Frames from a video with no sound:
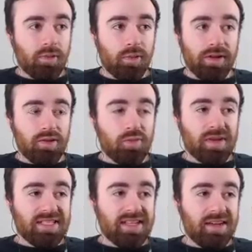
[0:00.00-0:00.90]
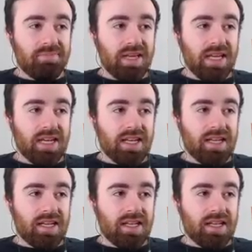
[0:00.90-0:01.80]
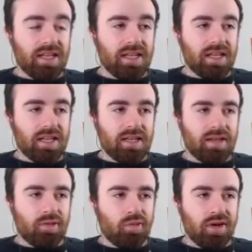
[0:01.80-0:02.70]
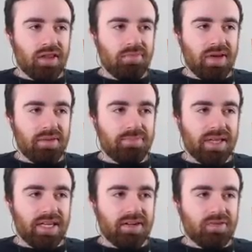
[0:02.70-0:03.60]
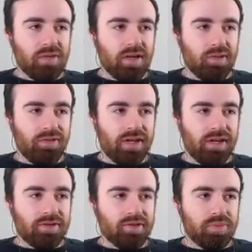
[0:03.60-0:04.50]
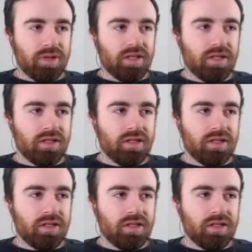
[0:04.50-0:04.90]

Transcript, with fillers: Well, you must not be uh, one of the beta players with the old Darryl Super.